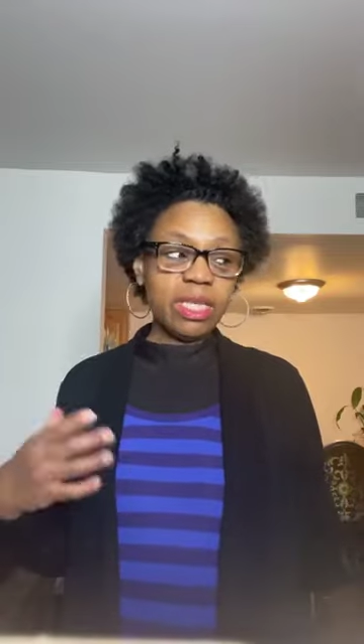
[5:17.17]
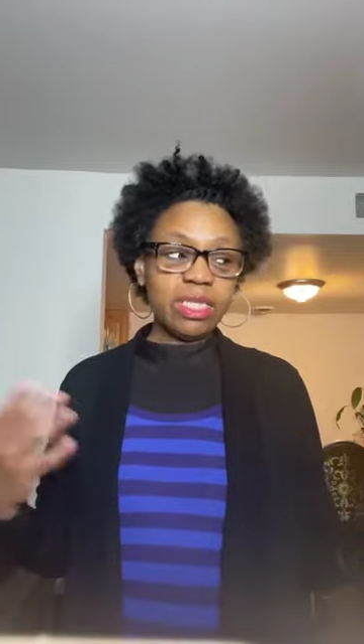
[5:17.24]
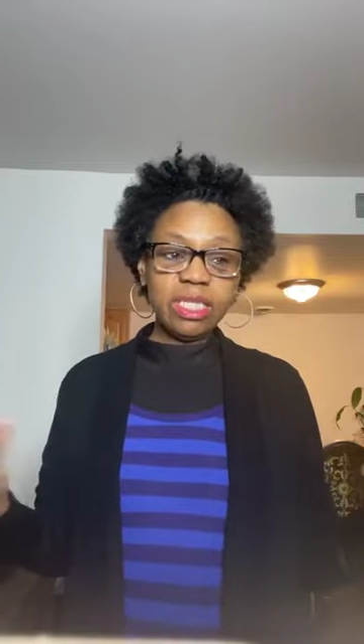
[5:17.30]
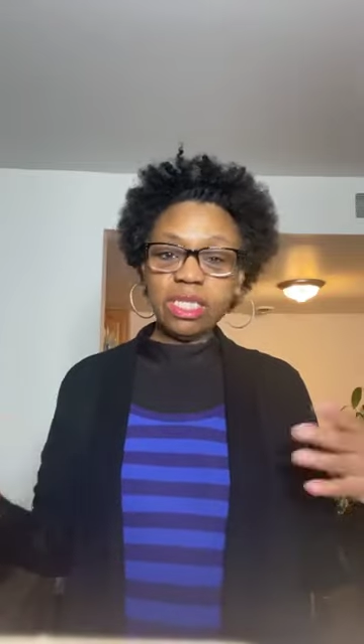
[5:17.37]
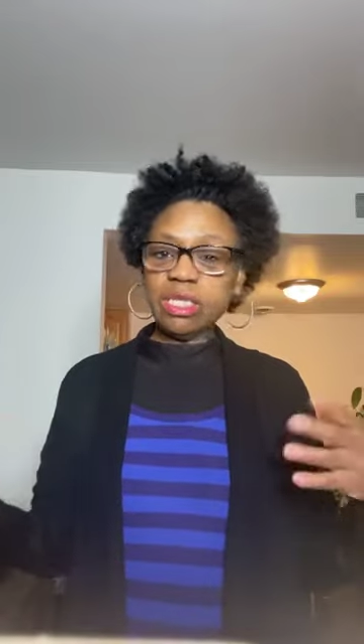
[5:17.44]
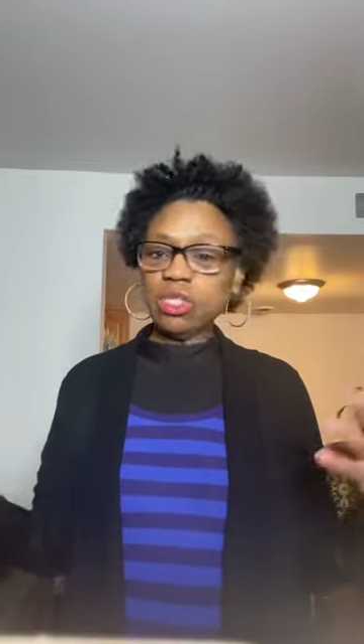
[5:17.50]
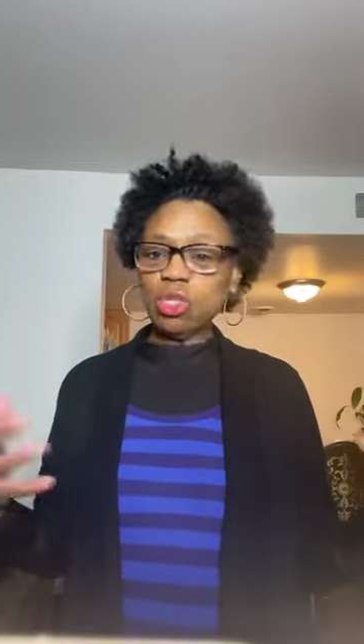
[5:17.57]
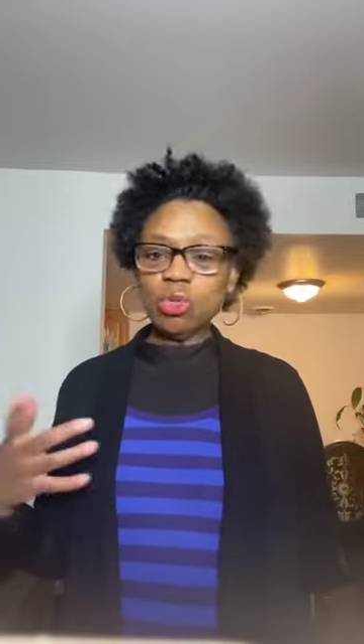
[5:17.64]

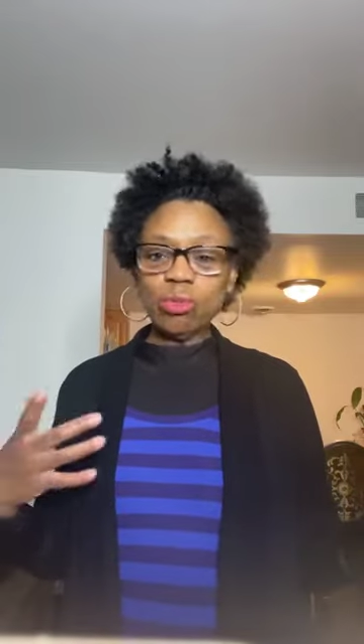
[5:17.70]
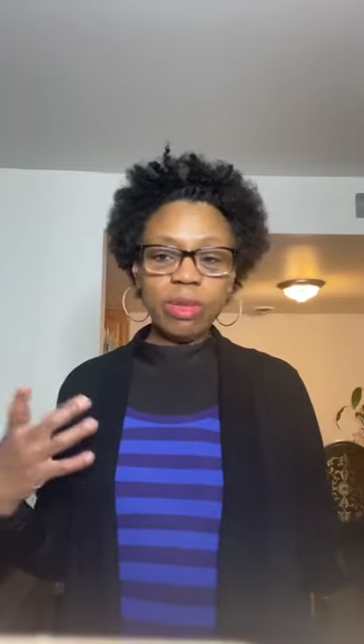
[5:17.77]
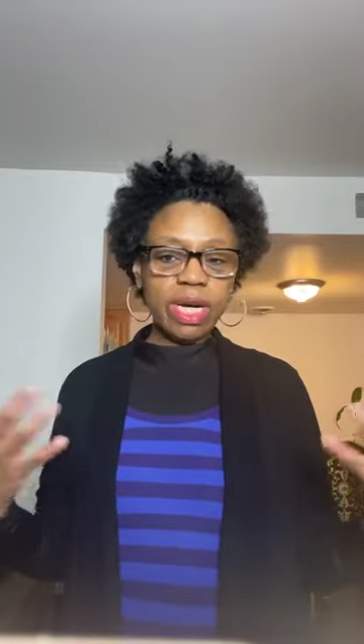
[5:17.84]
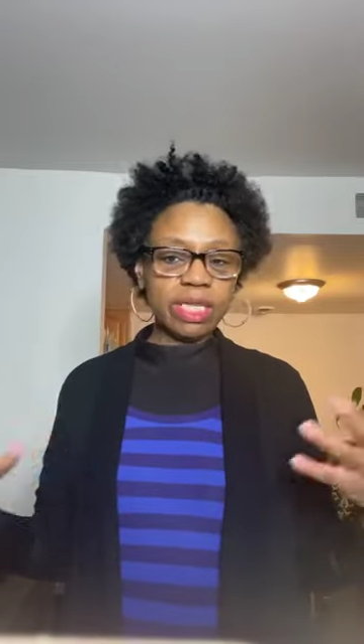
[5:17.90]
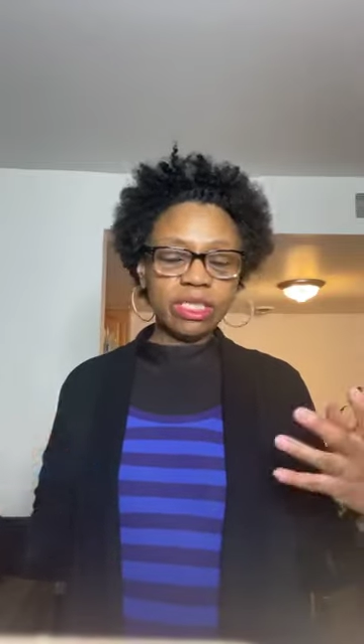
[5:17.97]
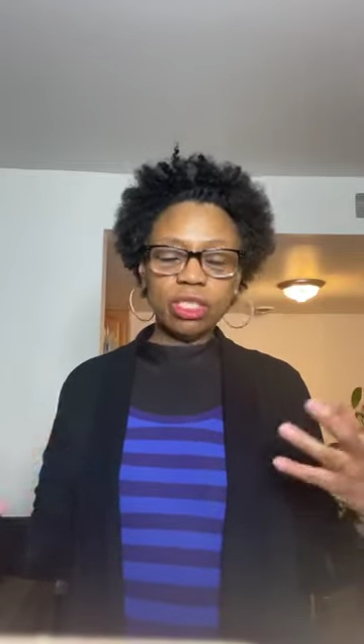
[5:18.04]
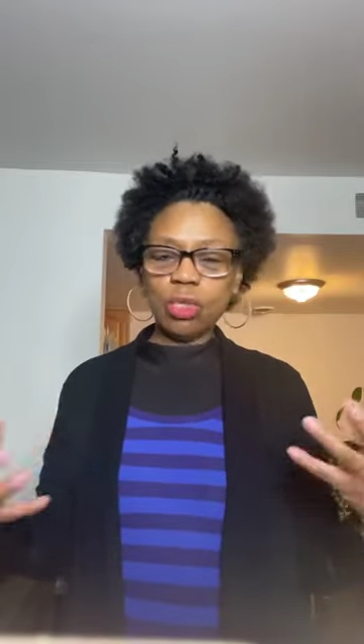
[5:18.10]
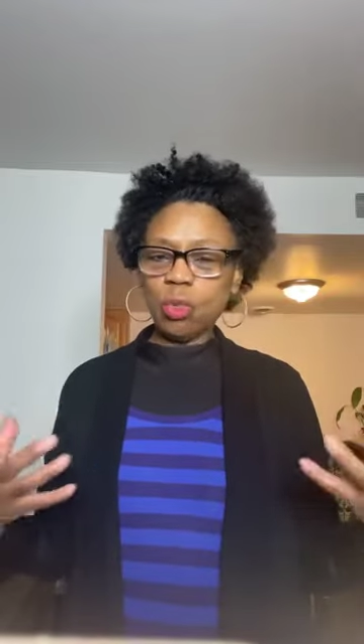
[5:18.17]
it's just too
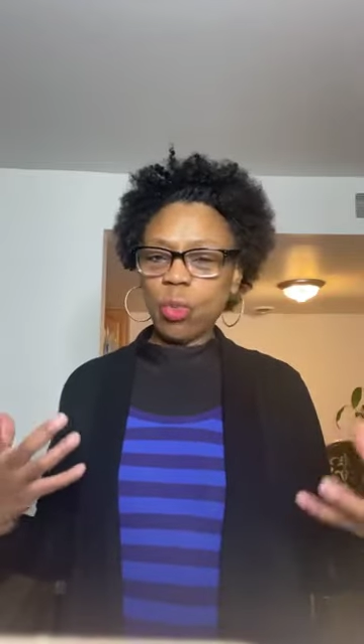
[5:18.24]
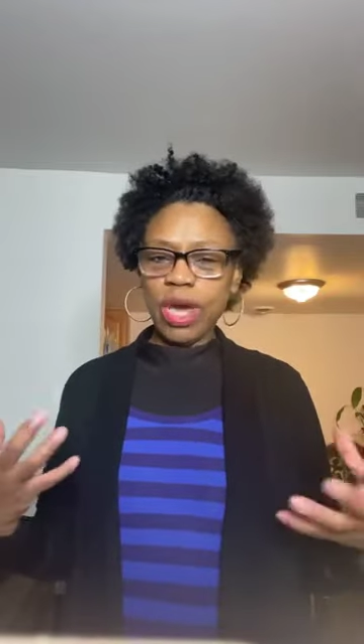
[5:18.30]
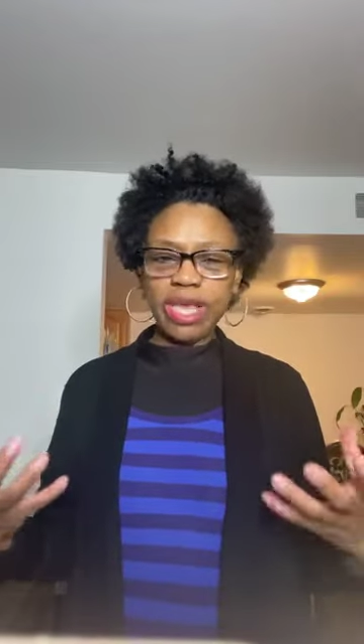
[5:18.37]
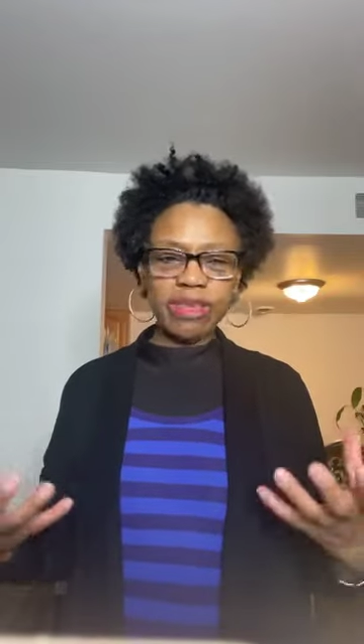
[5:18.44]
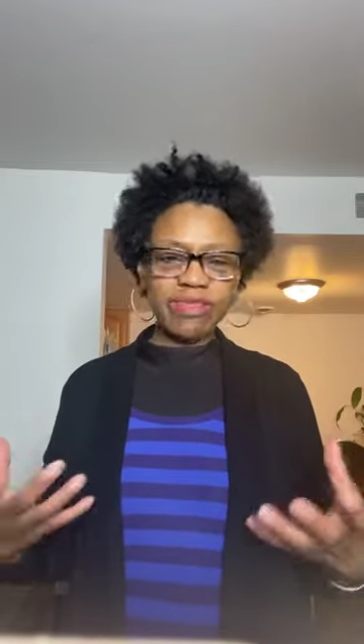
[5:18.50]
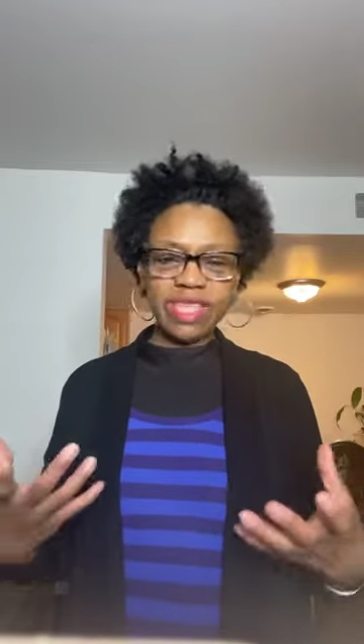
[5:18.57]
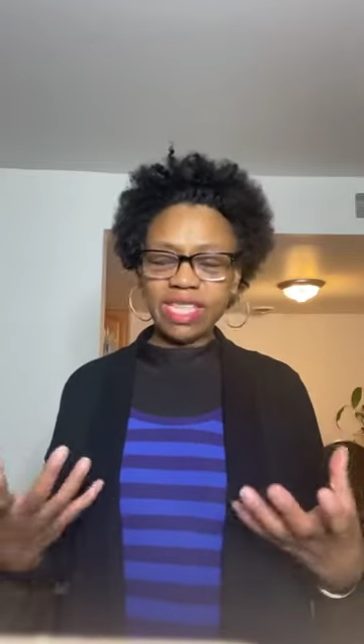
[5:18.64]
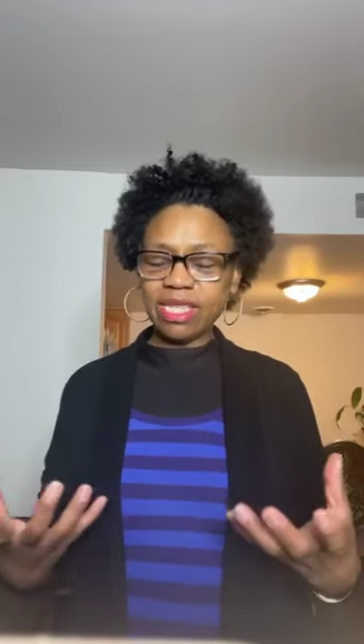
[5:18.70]
much. The
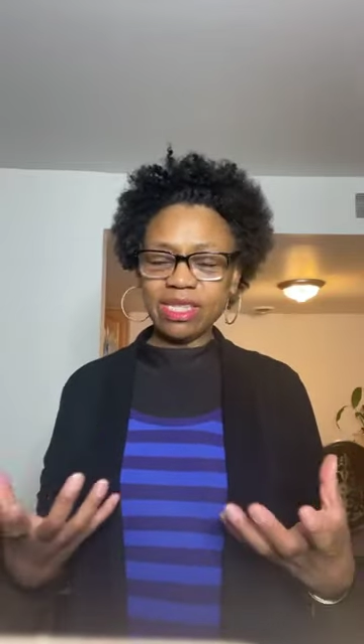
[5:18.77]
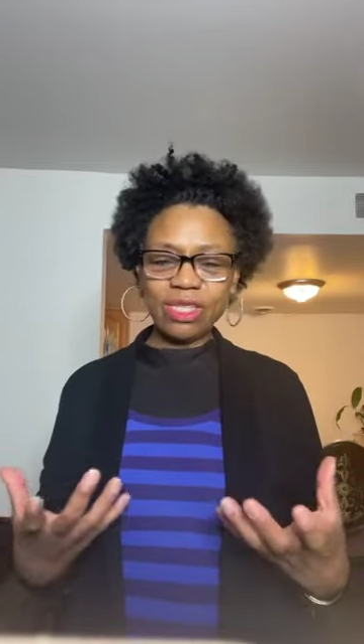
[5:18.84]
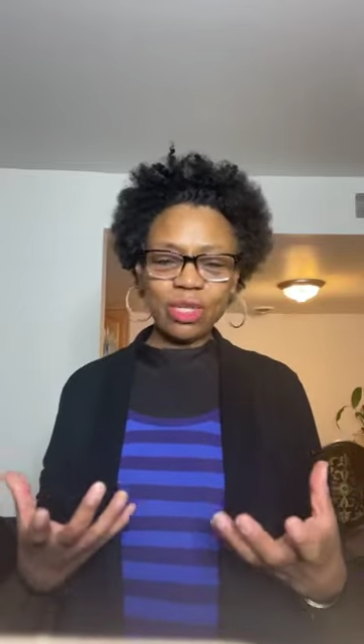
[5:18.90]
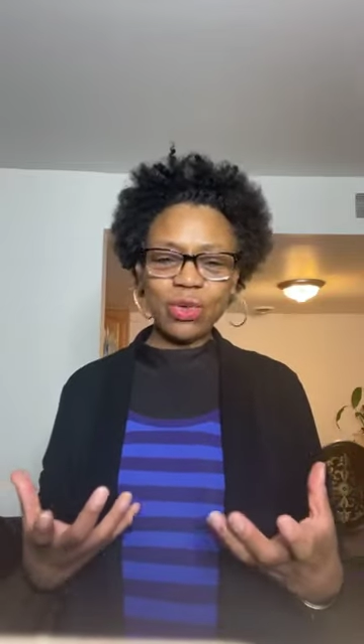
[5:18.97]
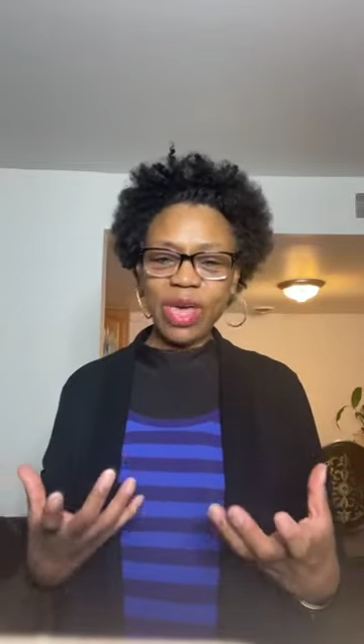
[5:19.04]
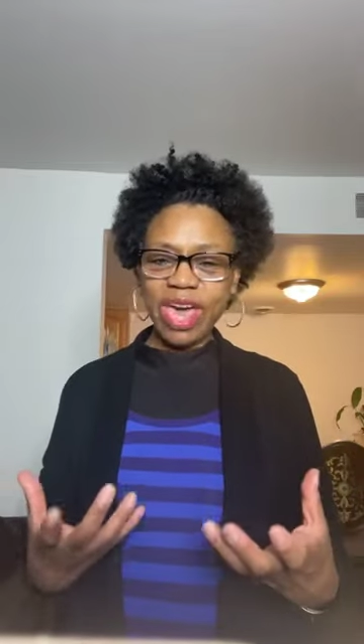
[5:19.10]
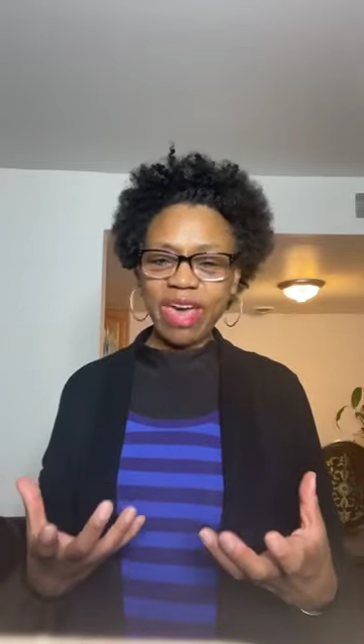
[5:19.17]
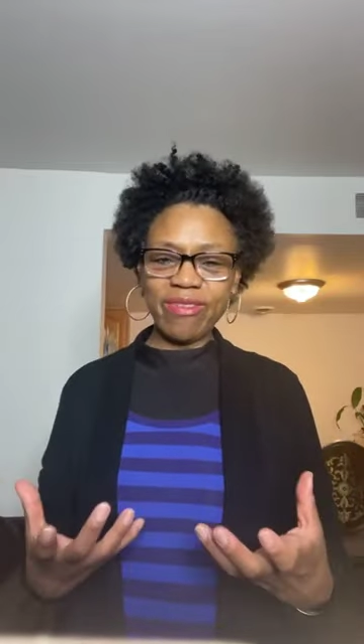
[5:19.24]
weight of this
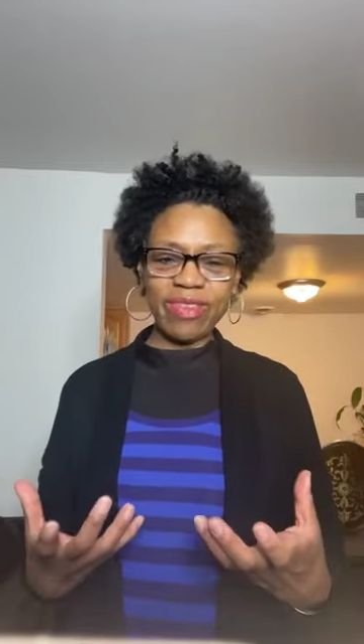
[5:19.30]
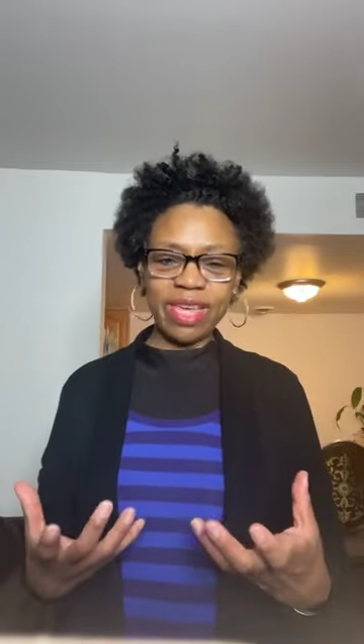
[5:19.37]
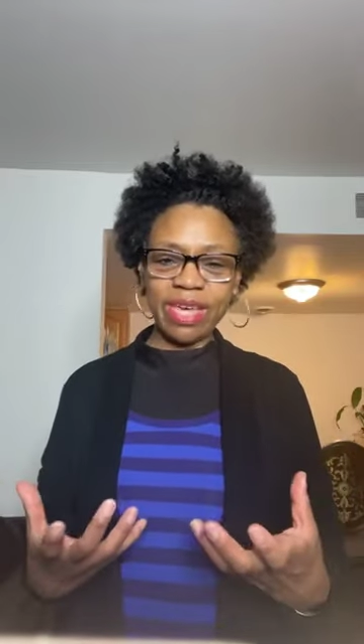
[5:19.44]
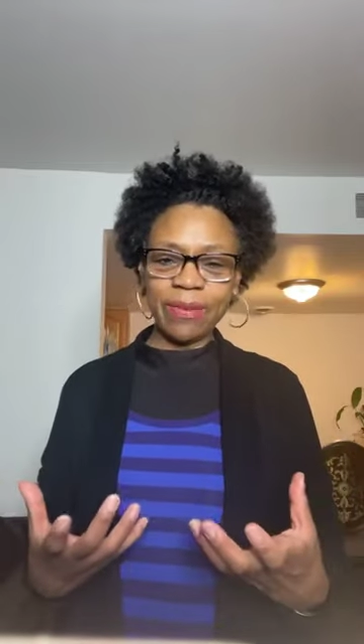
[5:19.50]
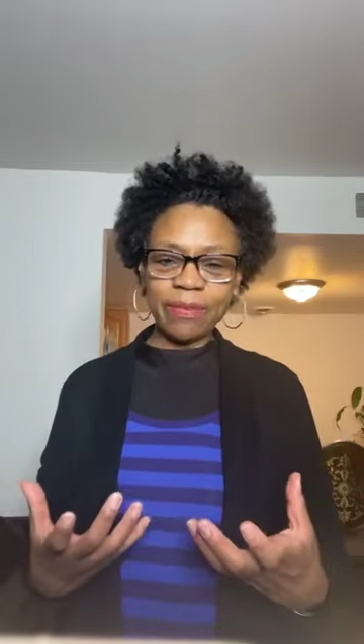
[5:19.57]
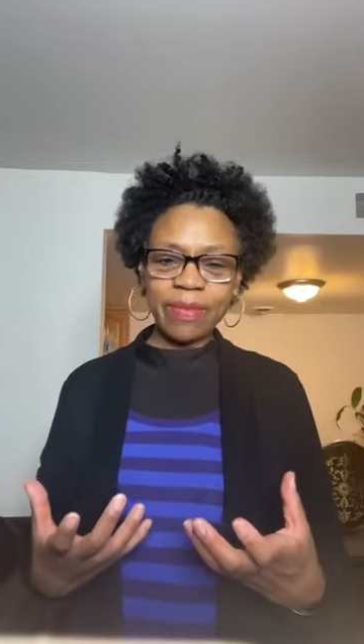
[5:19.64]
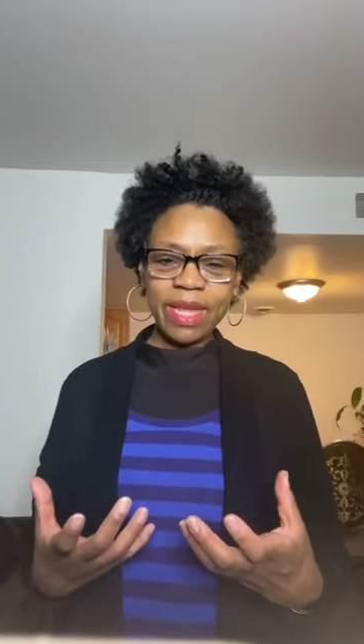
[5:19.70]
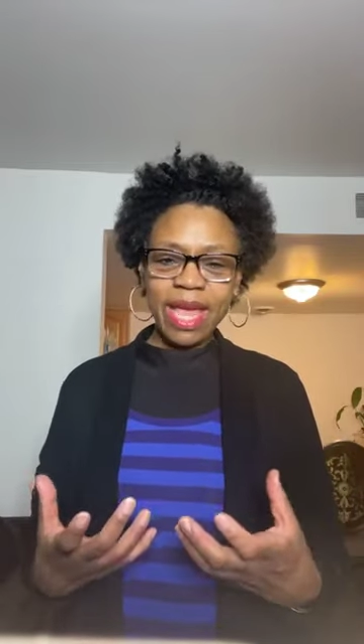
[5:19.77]
is too
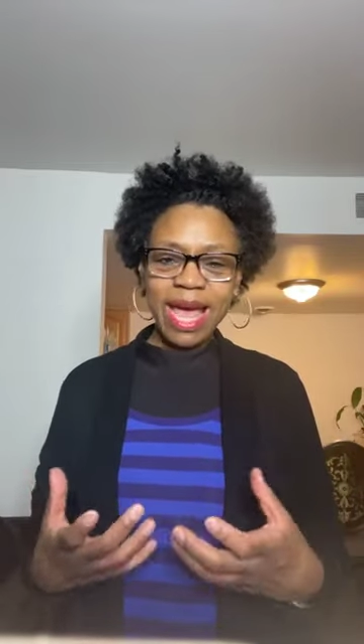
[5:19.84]
heavy.